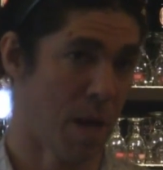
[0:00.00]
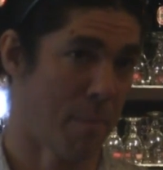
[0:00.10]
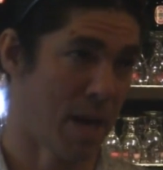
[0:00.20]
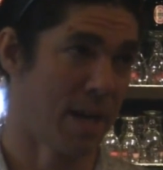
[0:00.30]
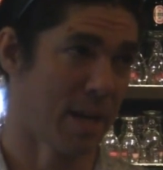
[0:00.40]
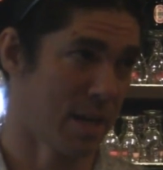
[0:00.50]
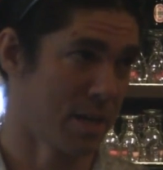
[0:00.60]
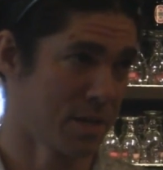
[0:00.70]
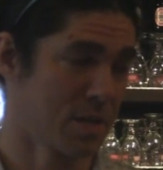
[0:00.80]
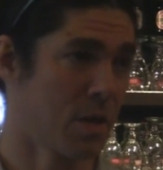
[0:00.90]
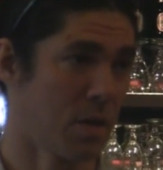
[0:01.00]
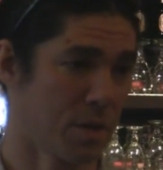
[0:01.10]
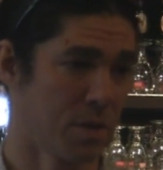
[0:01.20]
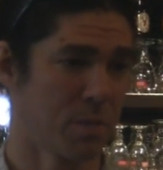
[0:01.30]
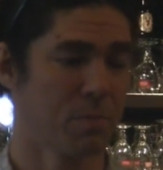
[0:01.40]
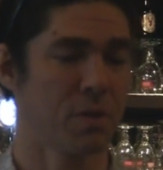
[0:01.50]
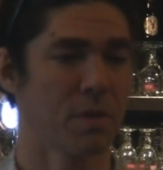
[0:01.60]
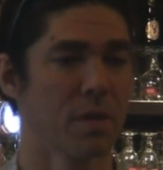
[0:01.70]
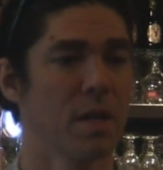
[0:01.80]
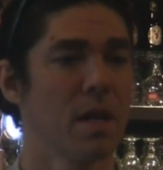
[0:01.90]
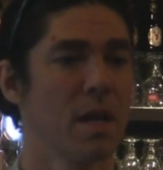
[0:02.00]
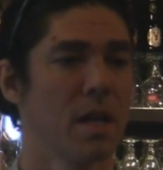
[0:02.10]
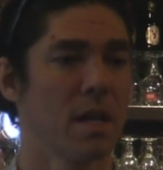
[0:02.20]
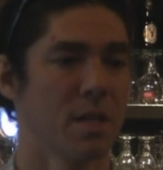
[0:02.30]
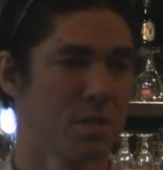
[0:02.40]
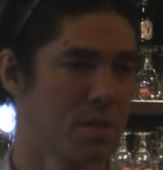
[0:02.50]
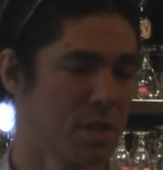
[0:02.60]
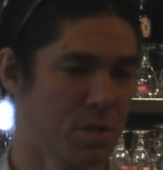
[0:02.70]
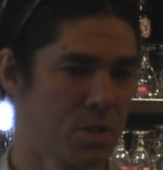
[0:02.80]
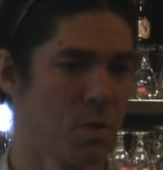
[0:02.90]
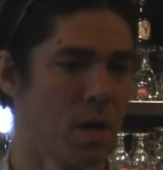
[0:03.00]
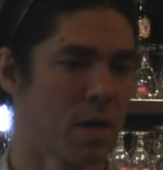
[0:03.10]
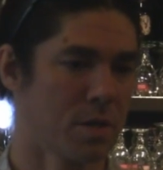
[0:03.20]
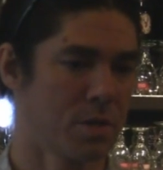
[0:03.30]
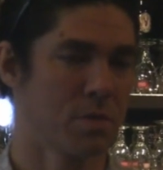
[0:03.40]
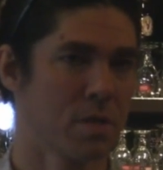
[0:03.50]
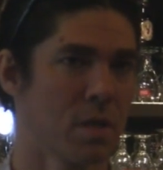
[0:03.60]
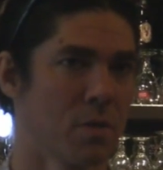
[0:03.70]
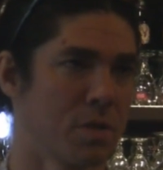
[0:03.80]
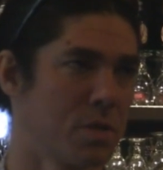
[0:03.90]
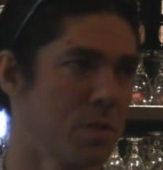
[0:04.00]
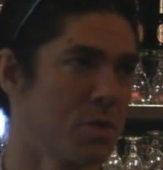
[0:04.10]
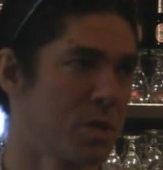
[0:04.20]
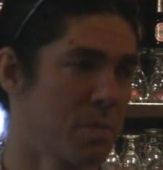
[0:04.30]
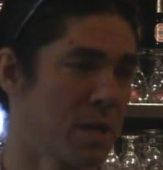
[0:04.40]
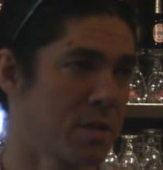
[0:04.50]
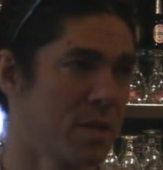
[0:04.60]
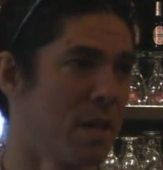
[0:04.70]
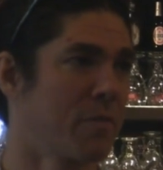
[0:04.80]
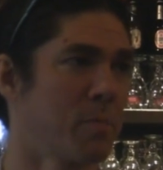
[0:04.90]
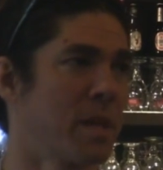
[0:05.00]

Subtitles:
by mining it, as it's called on your computer, is too hard and too slow to do just by yourself.